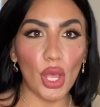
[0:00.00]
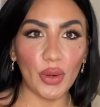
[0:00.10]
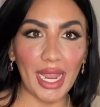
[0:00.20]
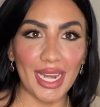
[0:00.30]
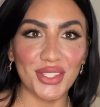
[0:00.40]

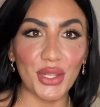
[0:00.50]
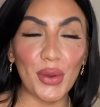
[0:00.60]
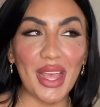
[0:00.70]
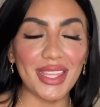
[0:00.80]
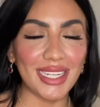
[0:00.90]
Okay,
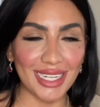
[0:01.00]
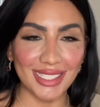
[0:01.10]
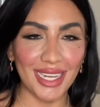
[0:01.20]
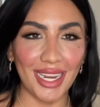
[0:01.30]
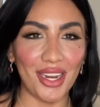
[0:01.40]
so the next
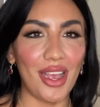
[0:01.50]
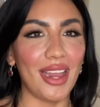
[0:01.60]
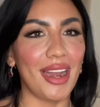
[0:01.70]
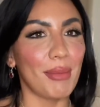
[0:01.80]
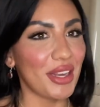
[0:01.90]
thing I
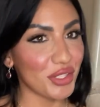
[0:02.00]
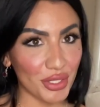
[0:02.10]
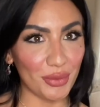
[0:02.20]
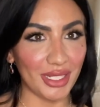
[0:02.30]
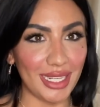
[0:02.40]
got, I'm
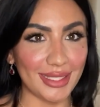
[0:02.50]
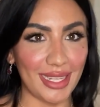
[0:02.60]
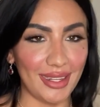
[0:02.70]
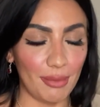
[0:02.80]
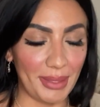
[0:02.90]
actually really
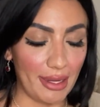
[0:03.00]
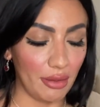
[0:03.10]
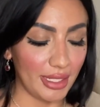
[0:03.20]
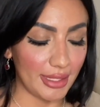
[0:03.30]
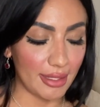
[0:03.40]
excited
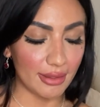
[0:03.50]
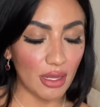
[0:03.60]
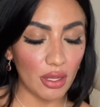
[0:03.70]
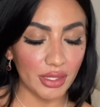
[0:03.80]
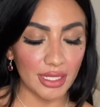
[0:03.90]
about because I
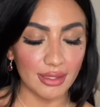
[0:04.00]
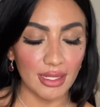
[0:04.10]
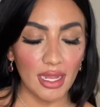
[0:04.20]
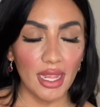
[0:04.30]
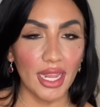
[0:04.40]
saw this
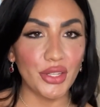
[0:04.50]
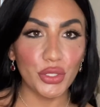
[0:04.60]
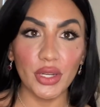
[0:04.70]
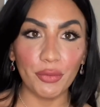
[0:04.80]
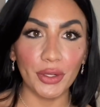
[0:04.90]
in
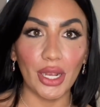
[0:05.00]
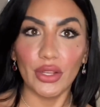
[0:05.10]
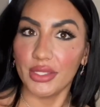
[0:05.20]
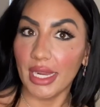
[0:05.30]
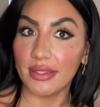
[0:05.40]
two different
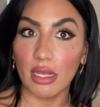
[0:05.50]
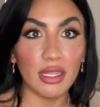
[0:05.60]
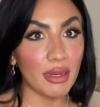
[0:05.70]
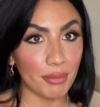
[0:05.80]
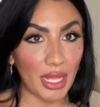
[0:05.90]
colors. I saw
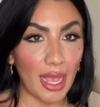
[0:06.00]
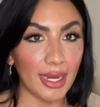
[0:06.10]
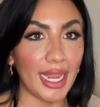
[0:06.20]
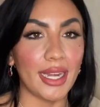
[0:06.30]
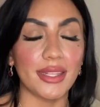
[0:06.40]
it in
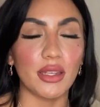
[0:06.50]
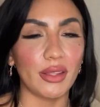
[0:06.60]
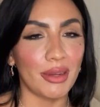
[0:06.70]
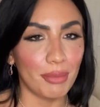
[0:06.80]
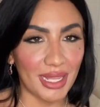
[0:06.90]
black and I saw
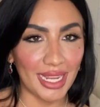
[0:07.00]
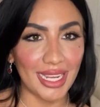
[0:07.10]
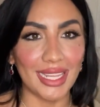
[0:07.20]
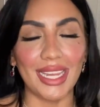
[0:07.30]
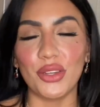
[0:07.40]
it in
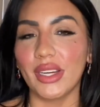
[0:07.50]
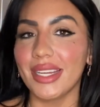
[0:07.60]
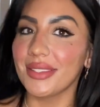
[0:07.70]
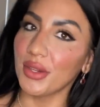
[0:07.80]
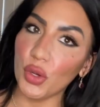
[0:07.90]
pink, and you
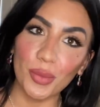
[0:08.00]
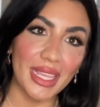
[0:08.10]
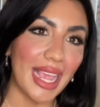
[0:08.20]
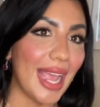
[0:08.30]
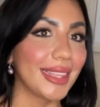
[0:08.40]
guys know
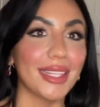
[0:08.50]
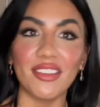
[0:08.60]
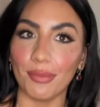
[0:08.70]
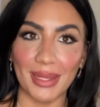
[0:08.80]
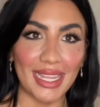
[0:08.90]
me, I
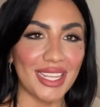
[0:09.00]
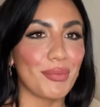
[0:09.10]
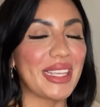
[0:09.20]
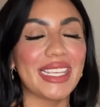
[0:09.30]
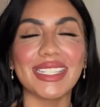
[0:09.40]
love
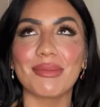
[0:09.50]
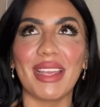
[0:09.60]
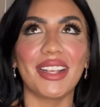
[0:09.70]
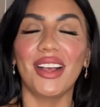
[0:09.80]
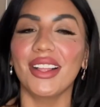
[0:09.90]
pink. Pink is
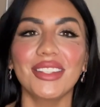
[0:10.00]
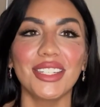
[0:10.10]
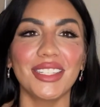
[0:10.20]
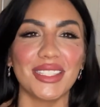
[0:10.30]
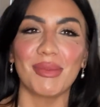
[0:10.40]
my color,
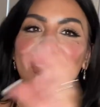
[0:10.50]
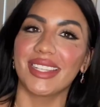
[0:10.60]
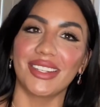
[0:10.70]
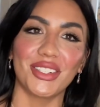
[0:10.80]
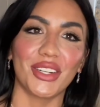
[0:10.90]
that's my
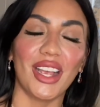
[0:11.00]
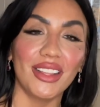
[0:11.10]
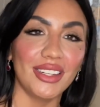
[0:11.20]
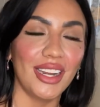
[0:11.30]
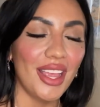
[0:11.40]
signature
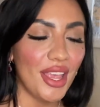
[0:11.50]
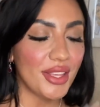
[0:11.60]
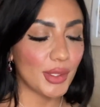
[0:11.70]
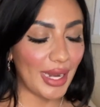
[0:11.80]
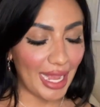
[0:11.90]
color,
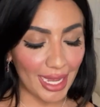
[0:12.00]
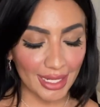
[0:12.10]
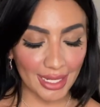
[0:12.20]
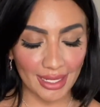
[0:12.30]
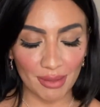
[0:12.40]
so I had
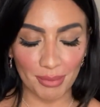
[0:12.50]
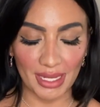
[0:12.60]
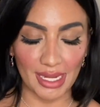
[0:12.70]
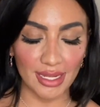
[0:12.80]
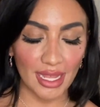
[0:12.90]
to get it in
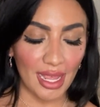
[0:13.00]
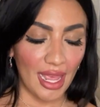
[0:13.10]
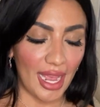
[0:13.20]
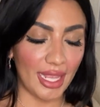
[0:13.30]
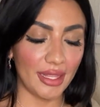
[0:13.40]
pink.
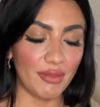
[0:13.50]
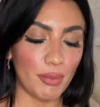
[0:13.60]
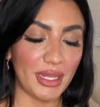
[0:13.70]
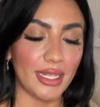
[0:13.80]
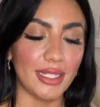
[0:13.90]
I love
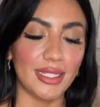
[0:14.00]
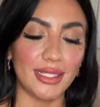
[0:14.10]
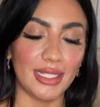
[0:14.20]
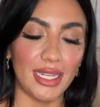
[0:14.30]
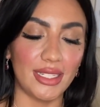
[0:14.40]
it
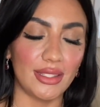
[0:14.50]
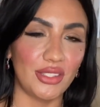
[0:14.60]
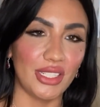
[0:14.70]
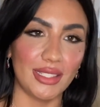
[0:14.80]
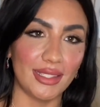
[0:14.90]
because
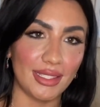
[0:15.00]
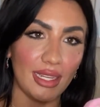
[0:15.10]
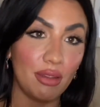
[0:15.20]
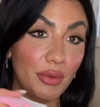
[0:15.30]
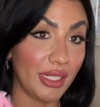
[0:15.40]
it's just
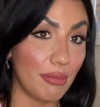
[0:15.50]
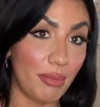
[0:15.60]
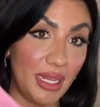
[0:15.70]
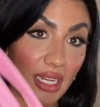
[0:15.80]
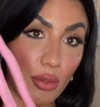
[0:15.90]
a really
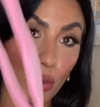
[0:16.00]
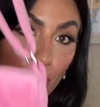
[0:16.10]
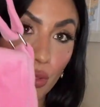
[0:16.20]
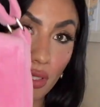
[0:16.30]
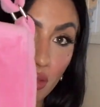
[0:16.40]
big,
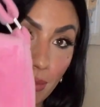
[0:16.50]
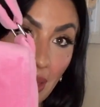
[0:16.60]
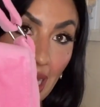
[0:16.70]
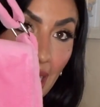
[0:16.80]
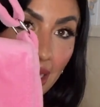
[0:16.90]
cool
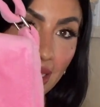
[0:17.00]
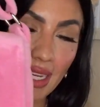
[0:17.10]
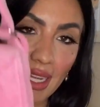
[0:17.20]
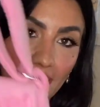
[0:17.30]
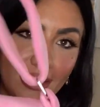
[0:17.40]
bag.
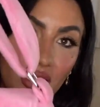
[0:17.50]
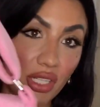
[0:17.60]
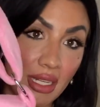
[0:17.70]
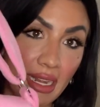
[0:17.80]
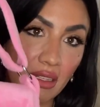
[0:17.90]
It's a
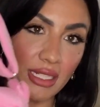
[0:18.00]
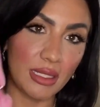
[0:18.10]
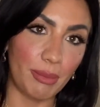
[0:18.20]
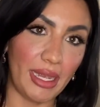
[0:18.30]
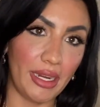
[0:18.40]
Chanel
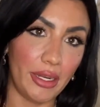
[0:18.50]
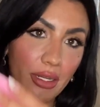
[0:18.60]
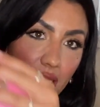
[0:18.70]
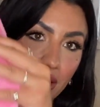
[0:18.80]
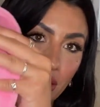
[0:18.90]

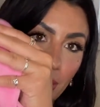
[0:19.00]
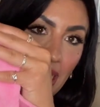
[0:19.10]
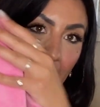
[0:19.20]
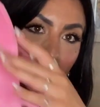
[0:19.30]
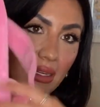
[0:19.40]
inspired little
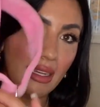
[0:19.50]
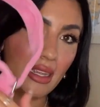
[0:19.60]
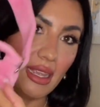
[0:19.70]
bag.